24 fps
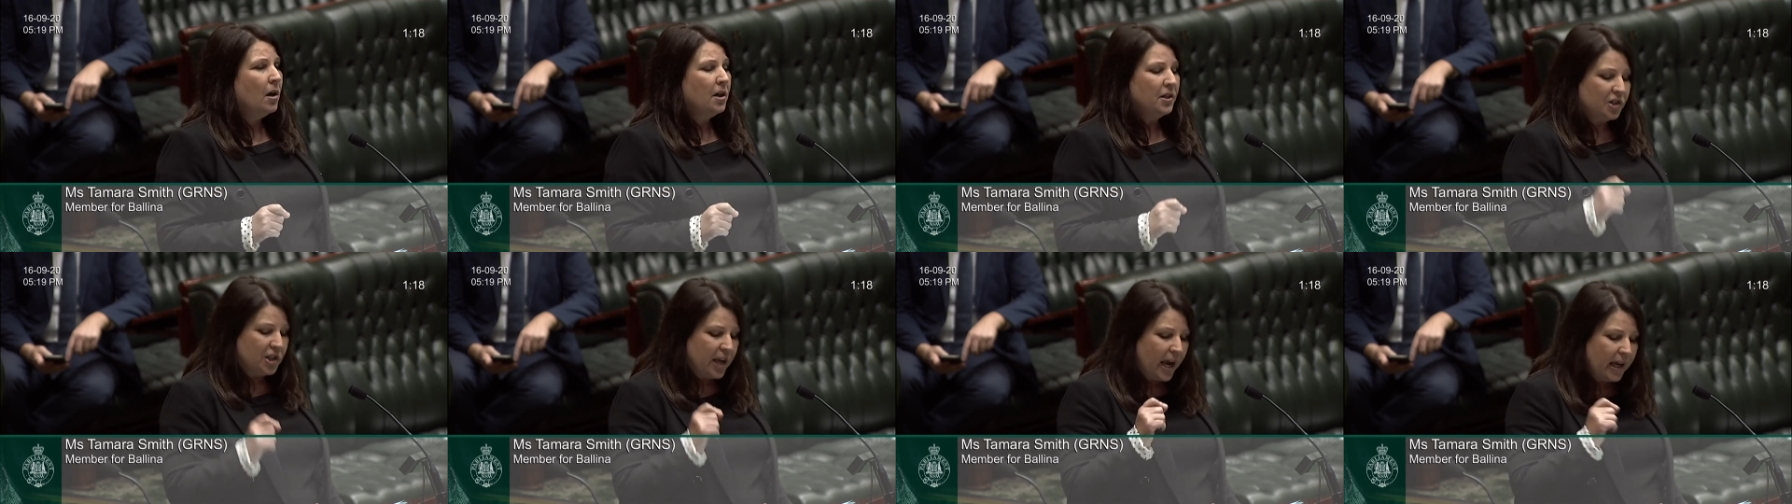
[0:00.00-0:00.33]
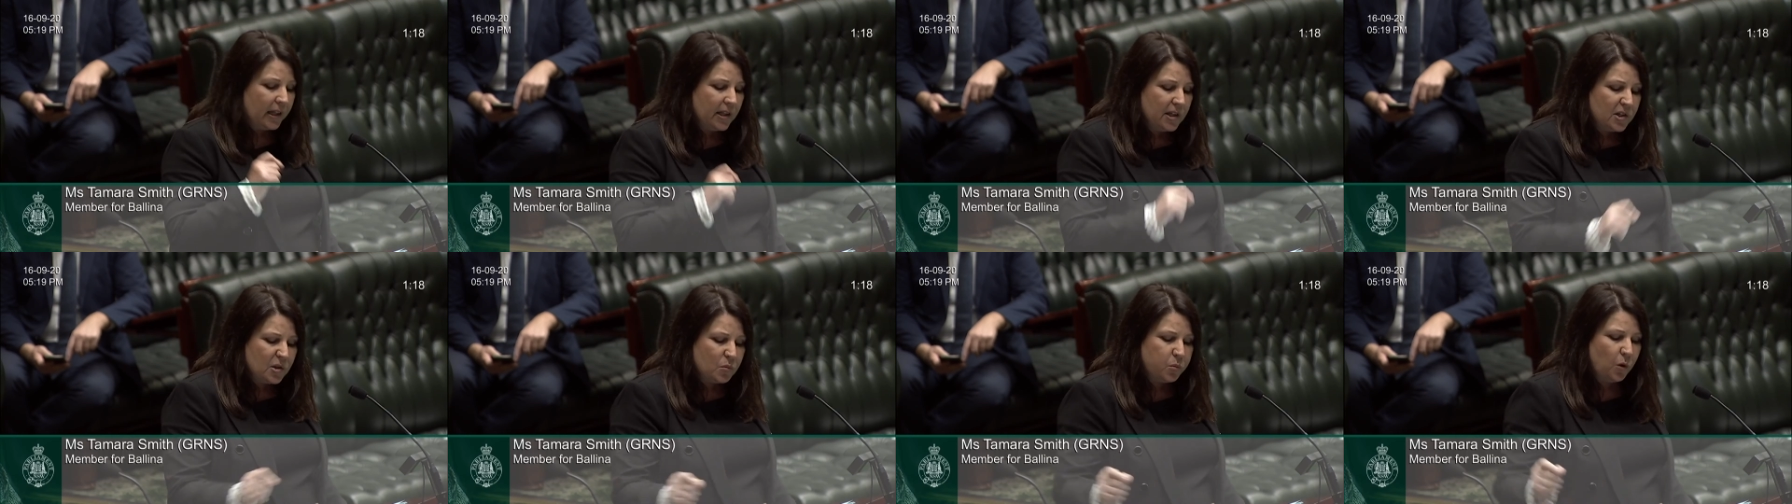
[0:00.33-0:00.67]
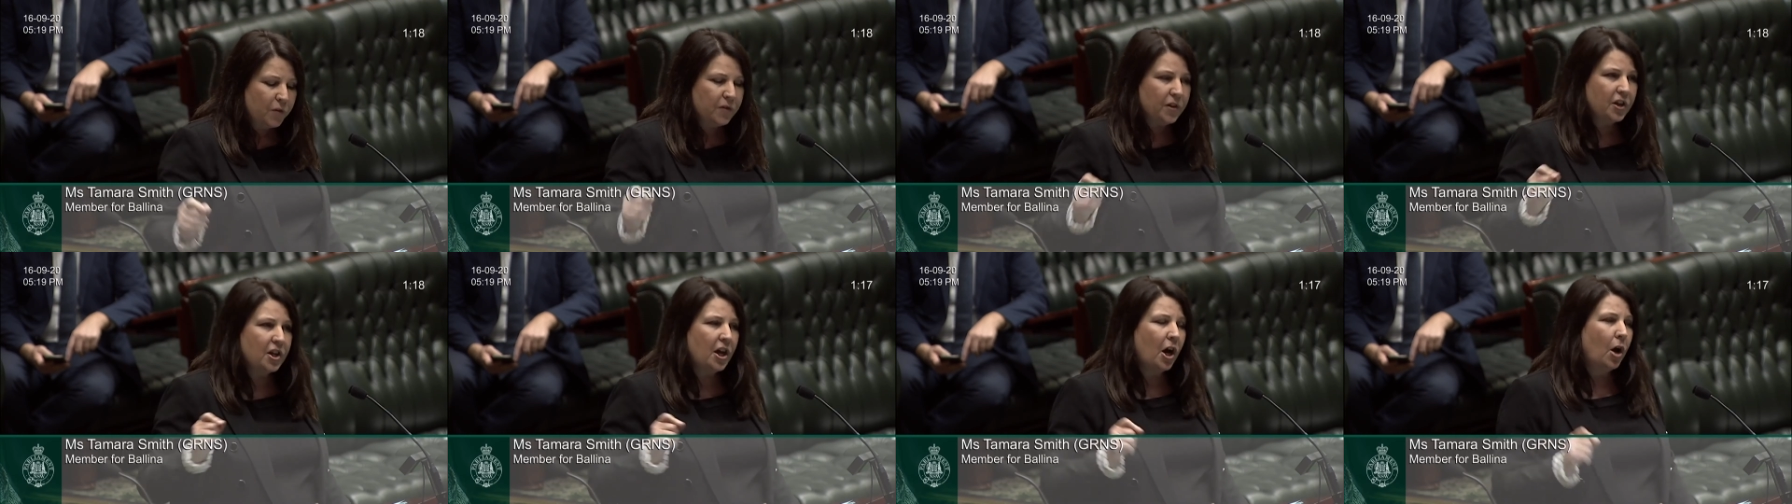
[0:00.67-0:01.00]
Tell us
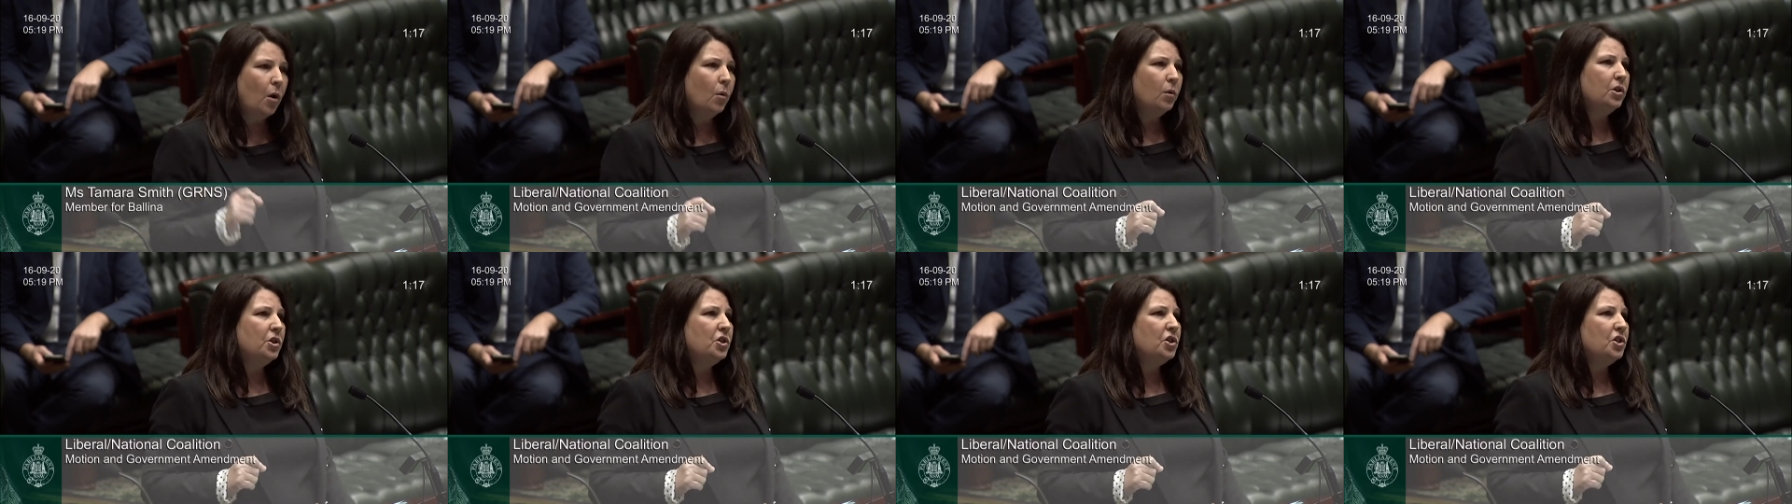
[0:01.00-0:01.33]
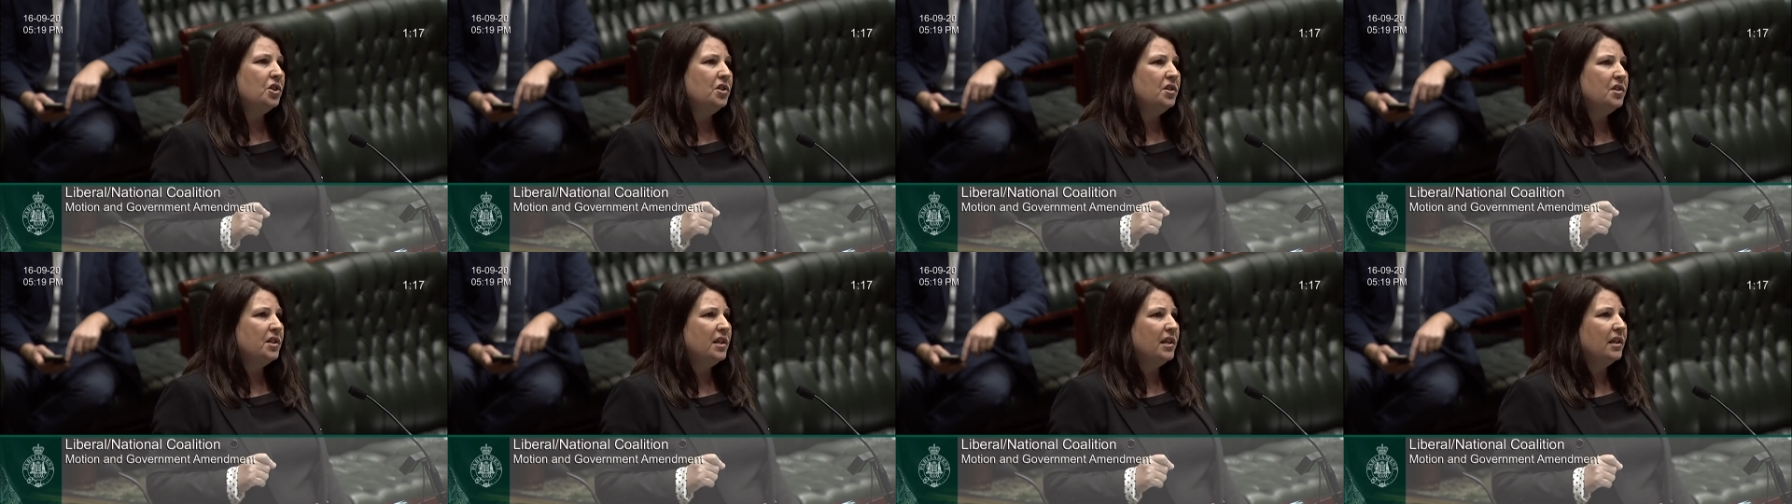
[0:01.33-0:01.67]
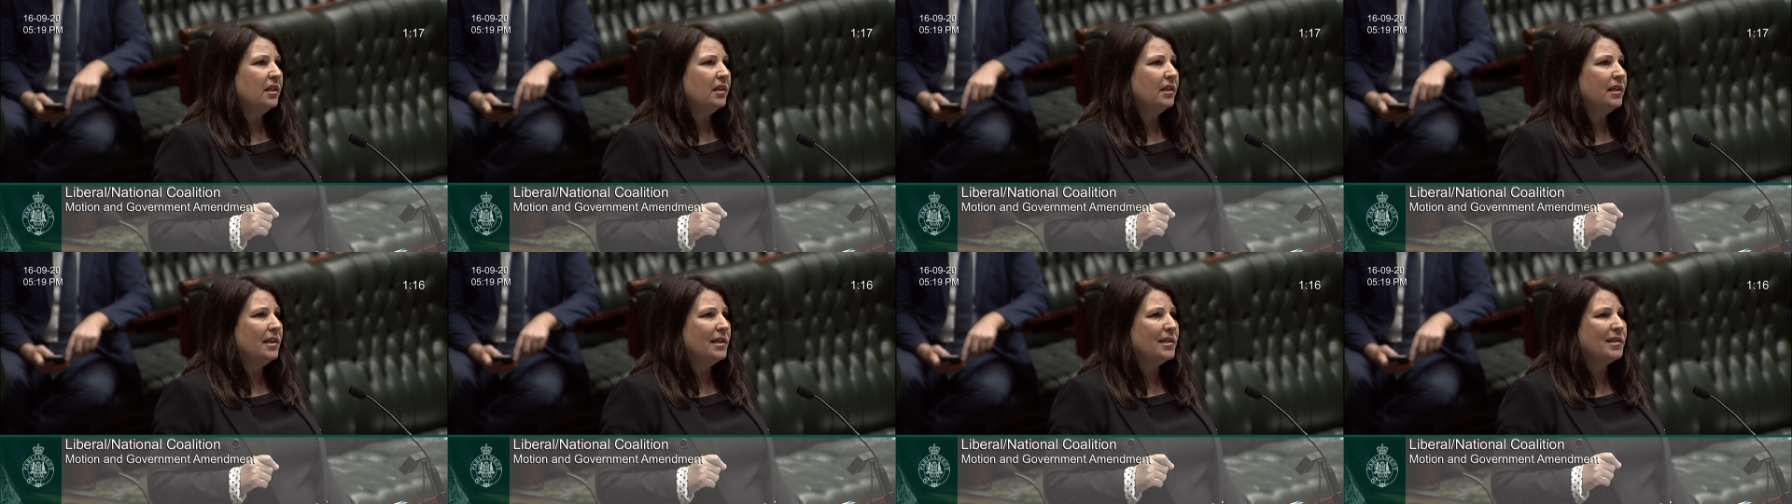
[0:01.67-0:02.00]
what the coalition
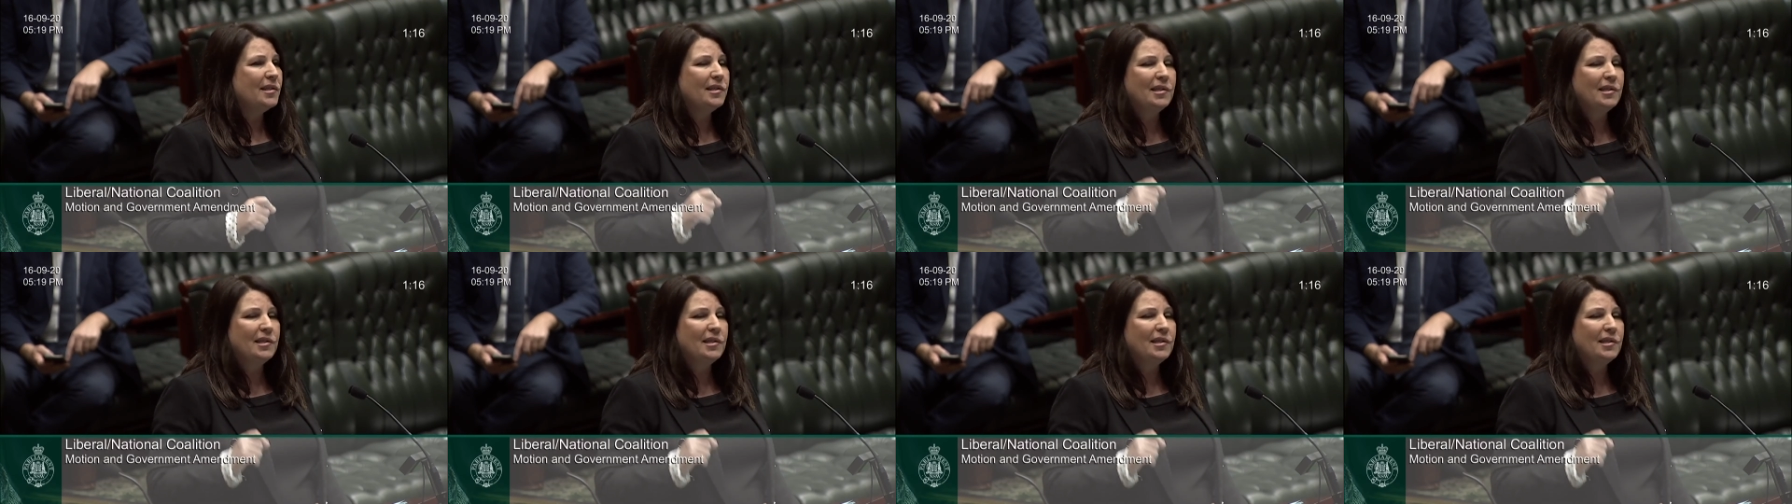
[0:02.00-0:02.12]
deal is.